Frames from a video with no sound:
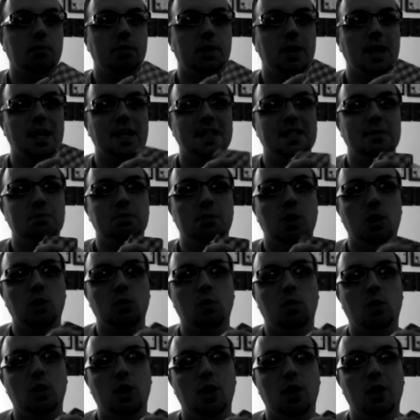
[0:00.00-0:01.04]
place
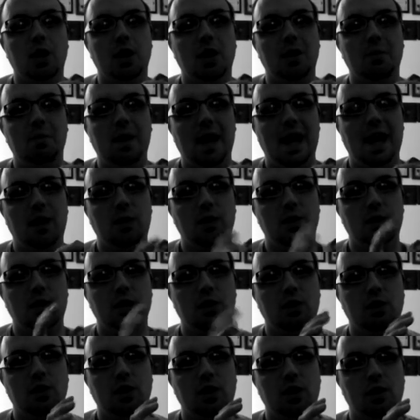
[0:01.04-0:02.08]
mugwort in a bag with
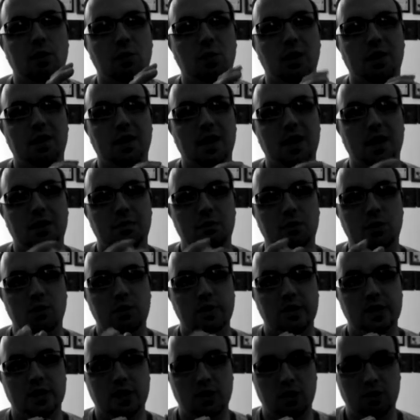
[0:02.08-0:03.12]
it and
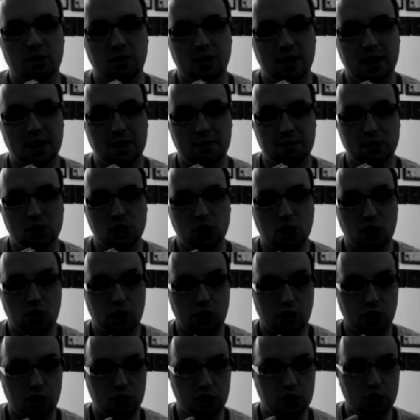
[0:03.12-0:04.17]
moonstone to keep it
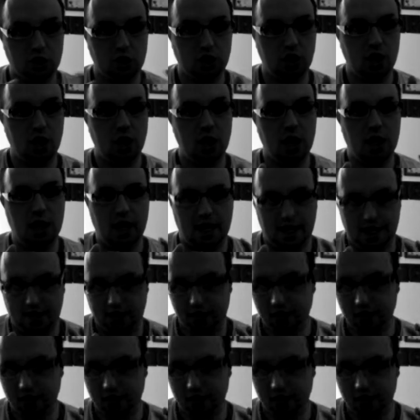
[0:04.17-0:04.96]
charged. I